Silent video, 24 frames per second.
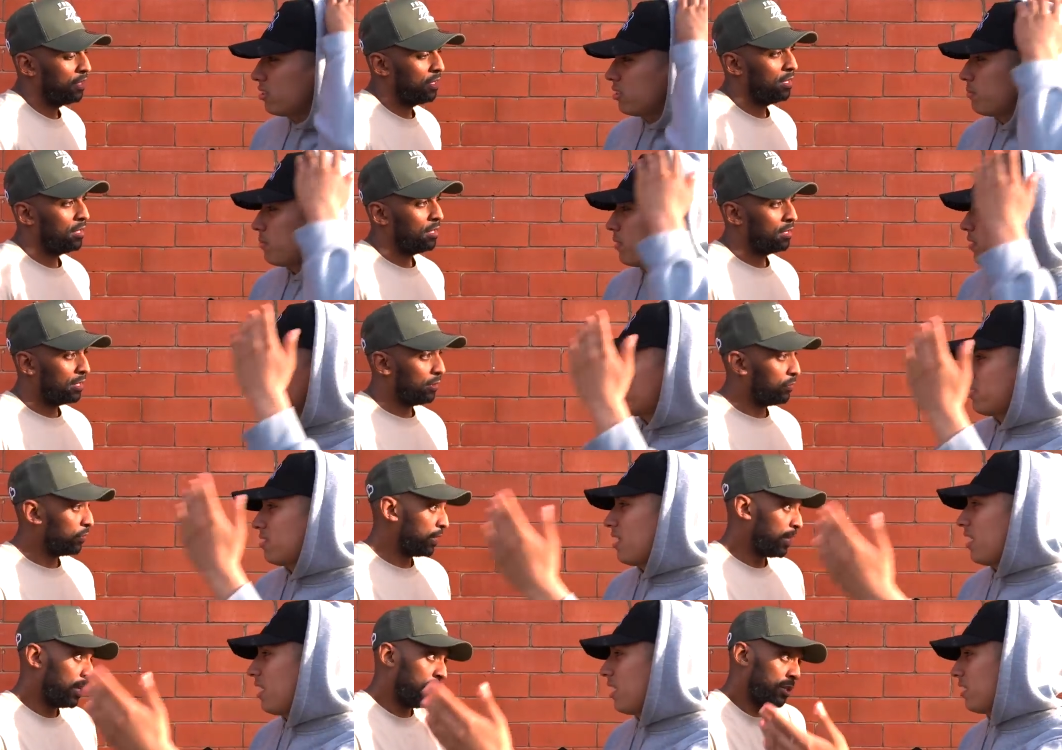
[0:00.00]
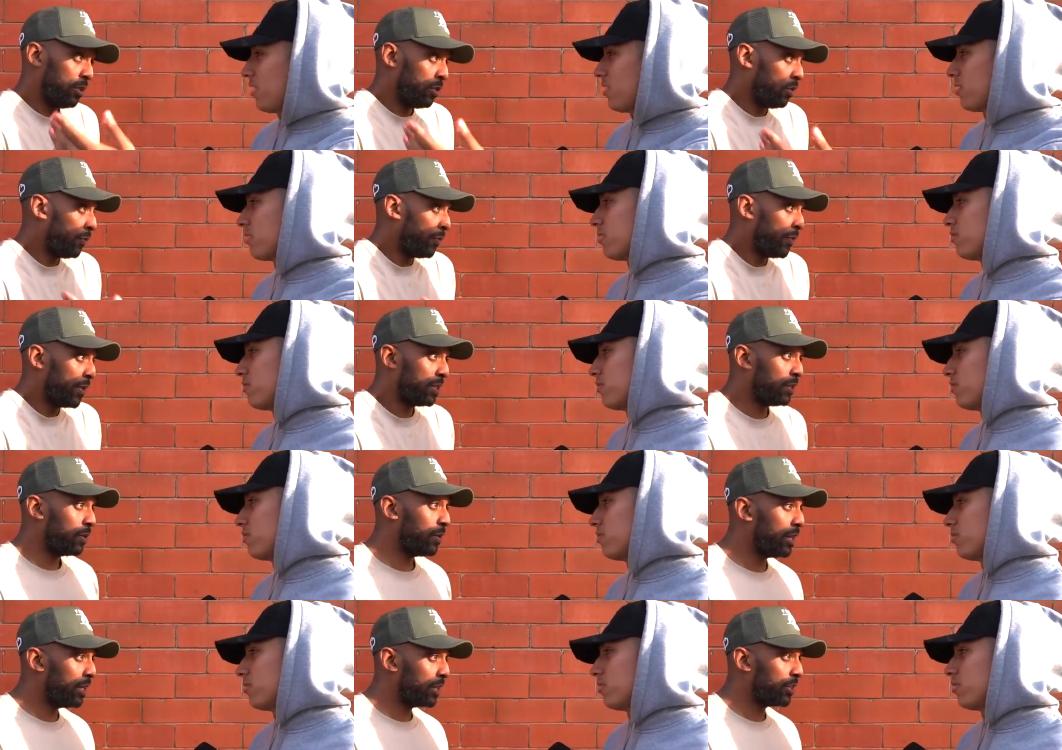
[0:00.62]
Speaker 1: it, but it's like you're not
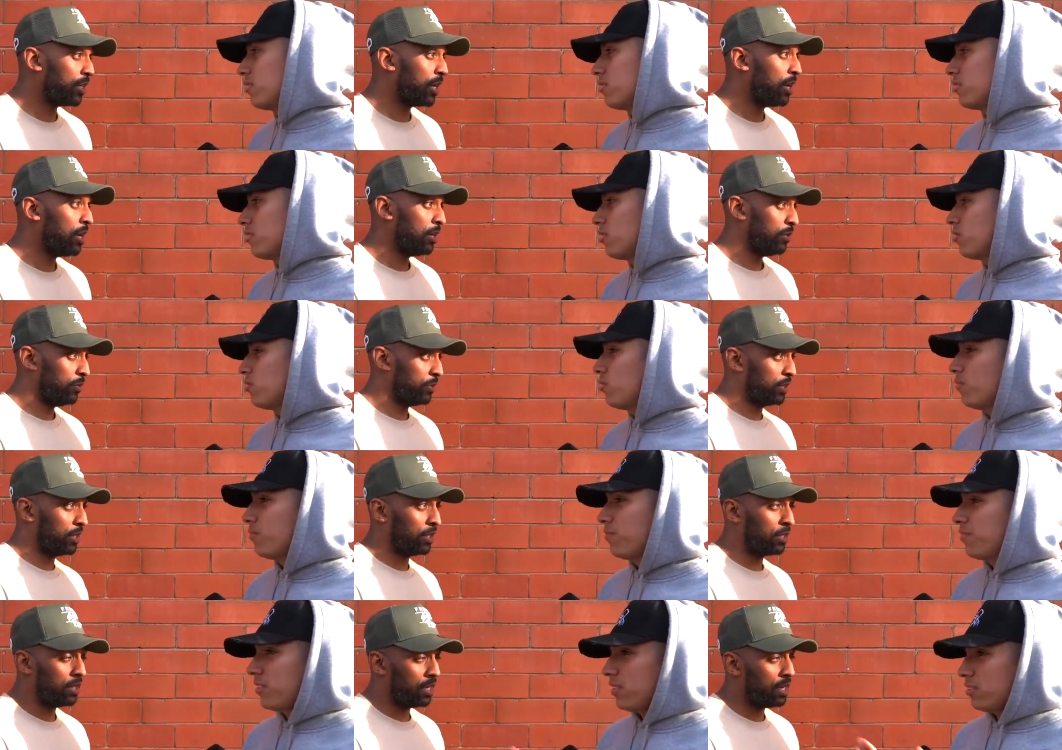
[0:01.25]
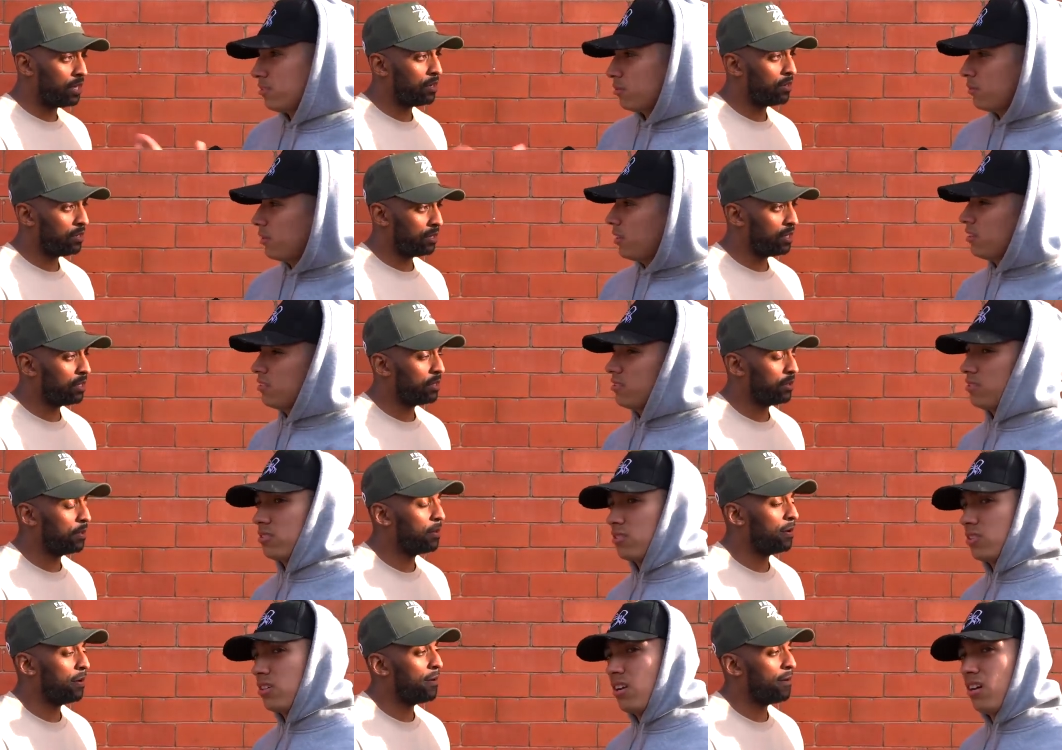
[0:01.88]
fit to wear the shirt. You're not fit to
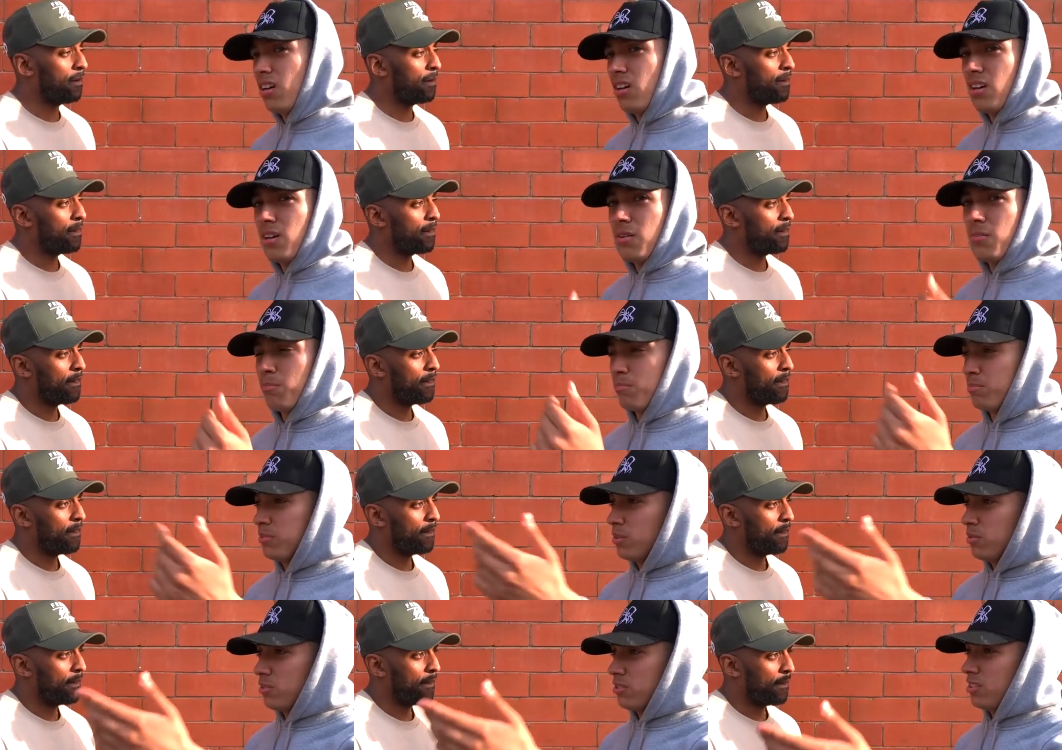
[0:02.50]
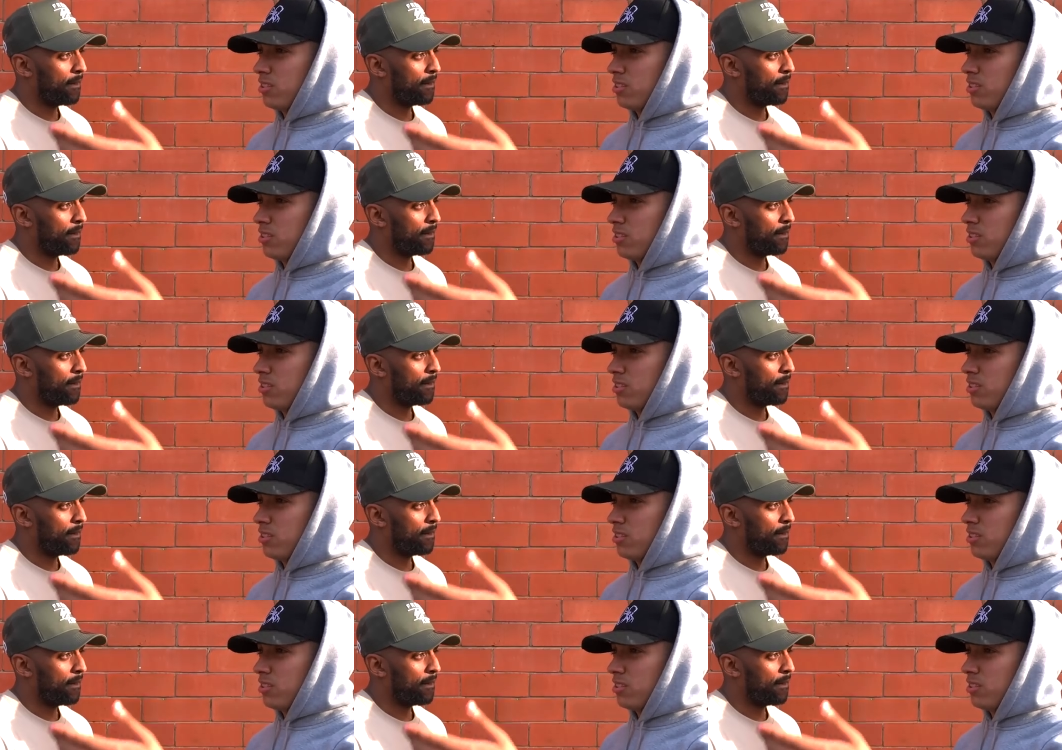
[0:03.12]
wear the shirt. They were